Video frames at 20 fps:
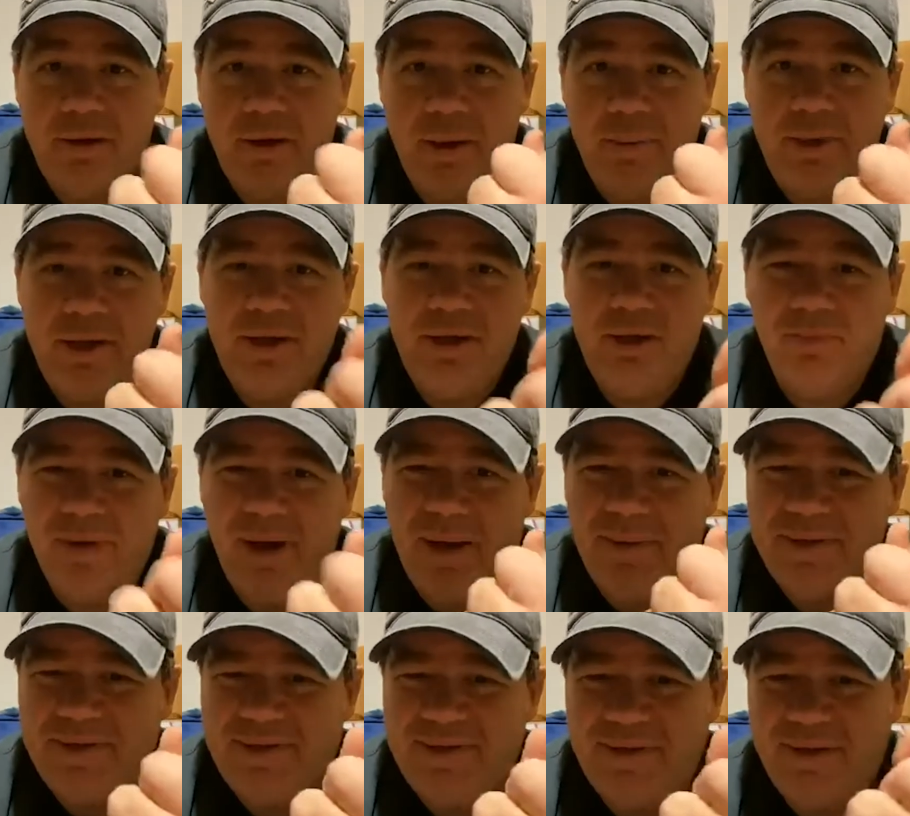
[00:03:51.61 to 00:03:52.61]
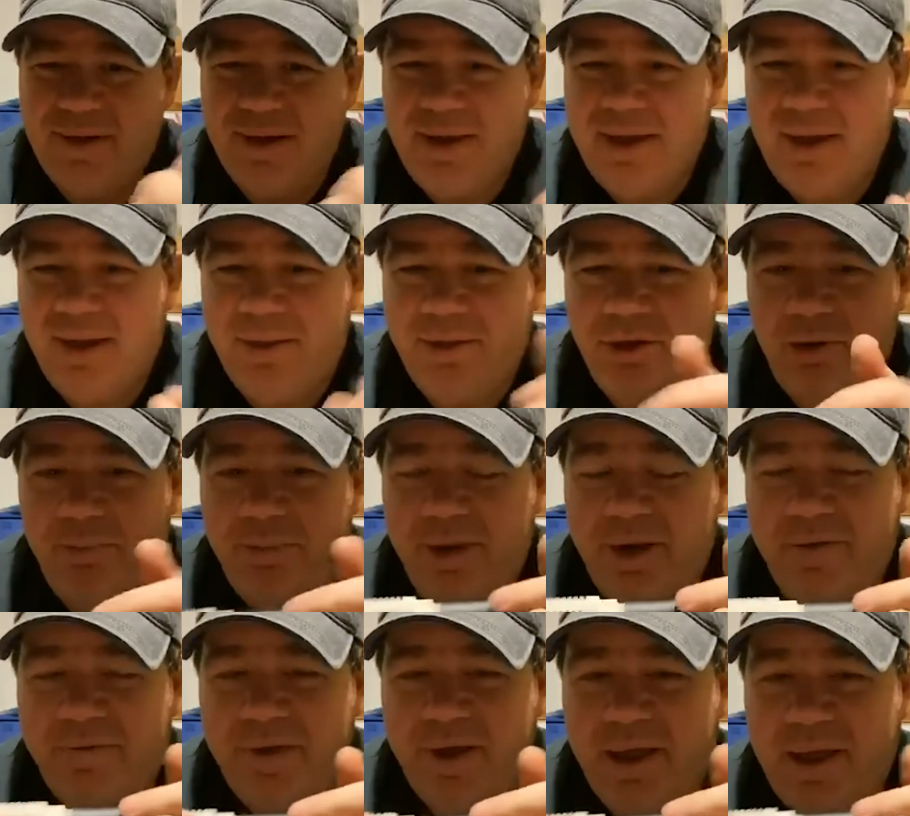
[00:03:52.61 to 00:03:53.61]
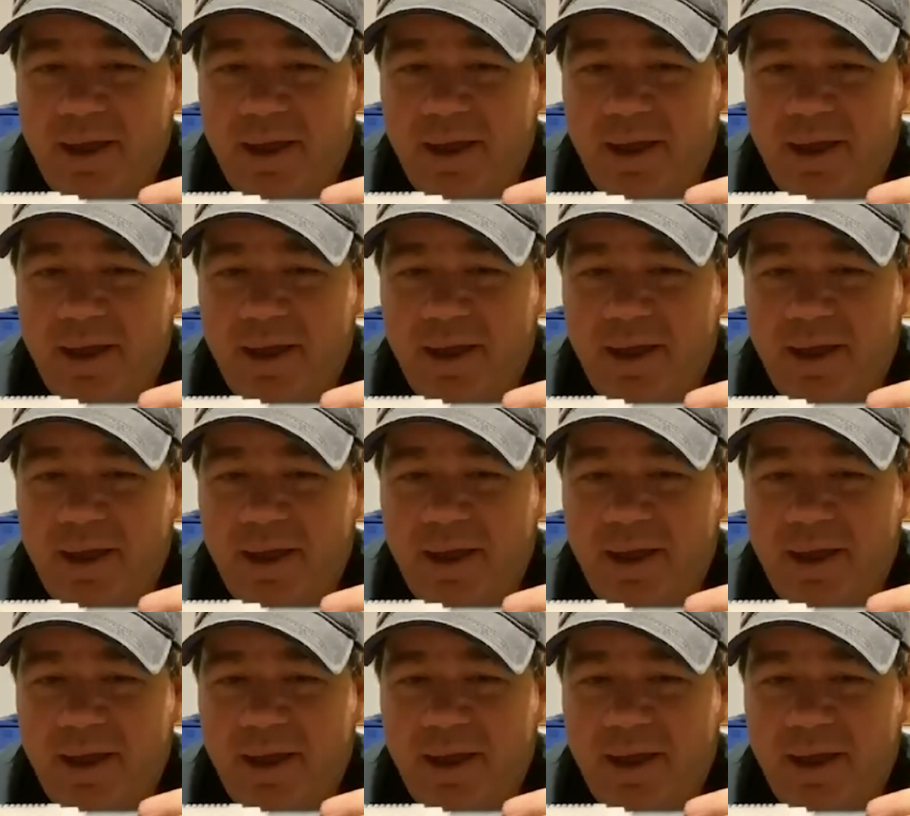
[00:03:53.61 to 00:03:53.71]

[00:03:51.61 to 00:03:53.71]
I mean, you're probably still going to get a little bit of